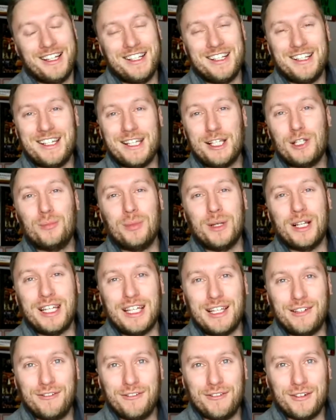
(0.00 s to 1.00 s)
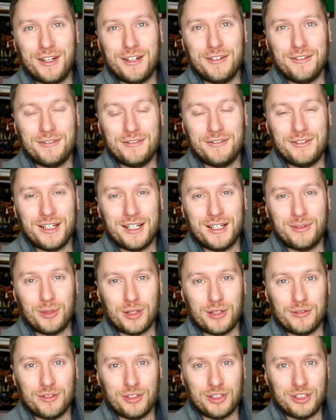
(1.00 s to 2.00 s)
in disbelief of
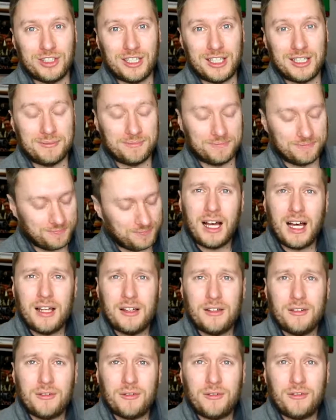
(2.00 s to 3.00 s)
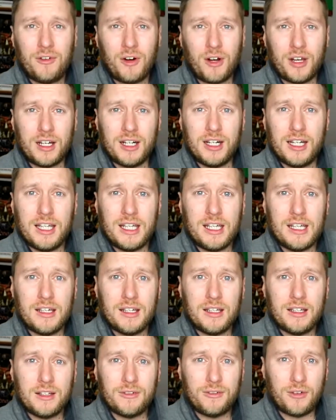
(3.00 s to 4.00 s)
what they've just seen. And
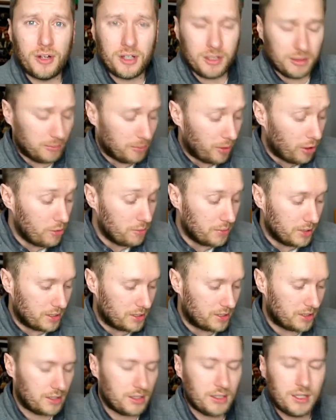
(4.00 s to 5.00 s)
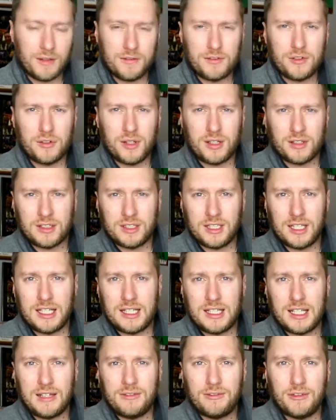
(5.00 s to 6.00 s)
finally, the final moment of
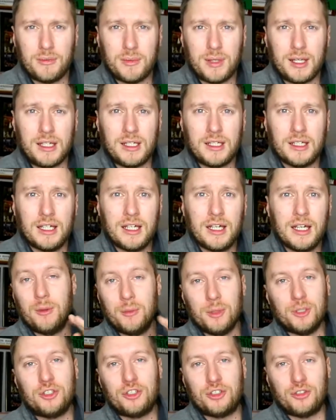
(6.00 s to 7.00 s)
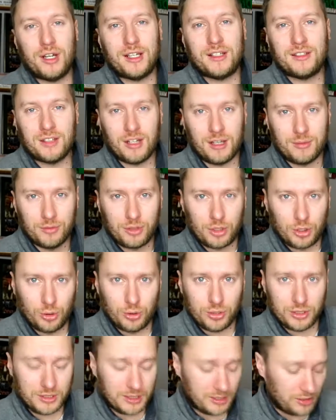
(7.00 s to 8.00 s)
2018 for me. Now, I must stress that I'm
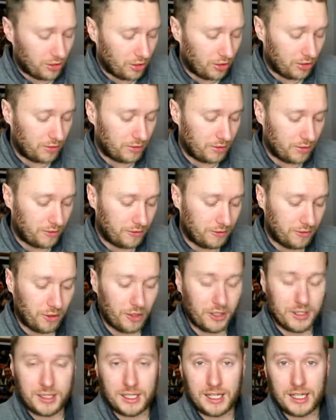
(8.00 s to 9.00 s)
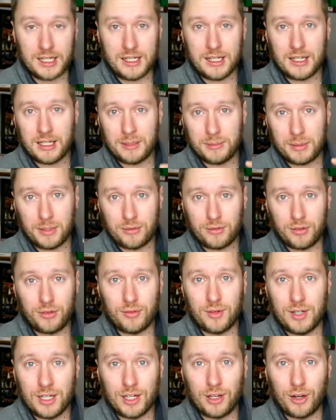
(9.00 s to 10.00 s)
recording this on Friday at about
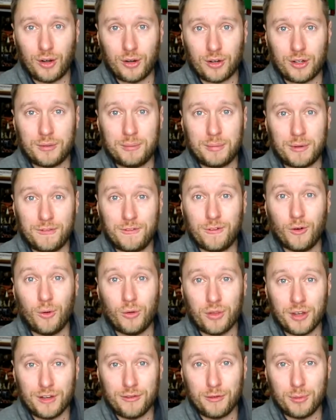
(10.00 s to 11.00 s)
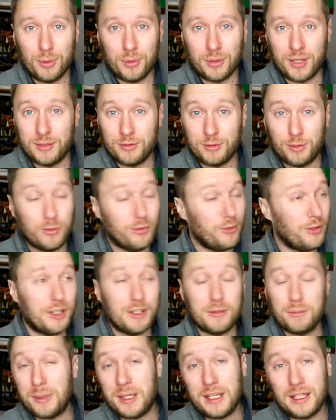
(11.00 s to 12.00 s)
3 o'clock before the Liverpool game. So if we
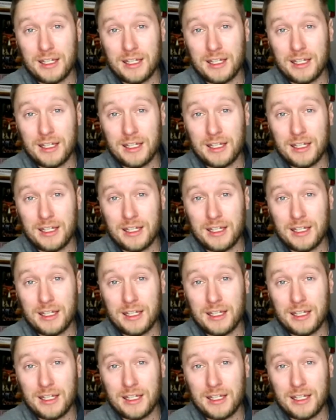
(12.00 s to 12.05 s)
end up